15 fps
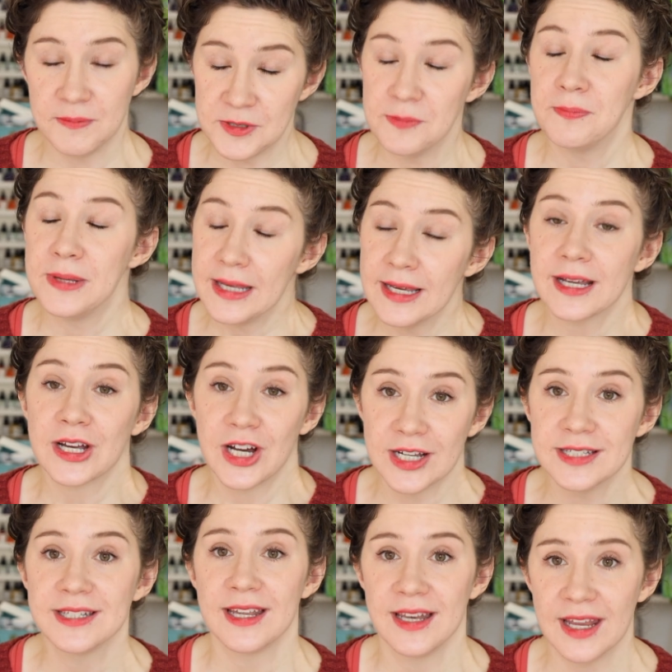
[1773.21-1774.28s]
to be a
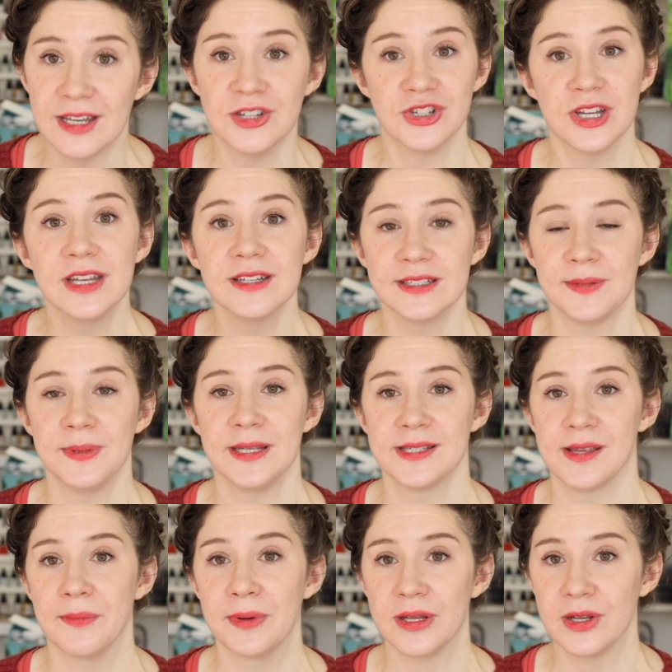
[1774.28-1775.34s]
content engine, to be
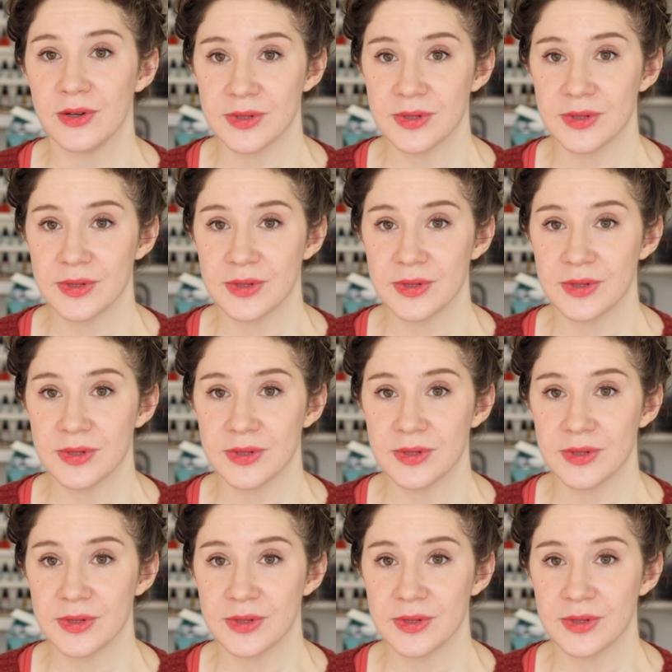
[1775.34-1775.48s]
somebody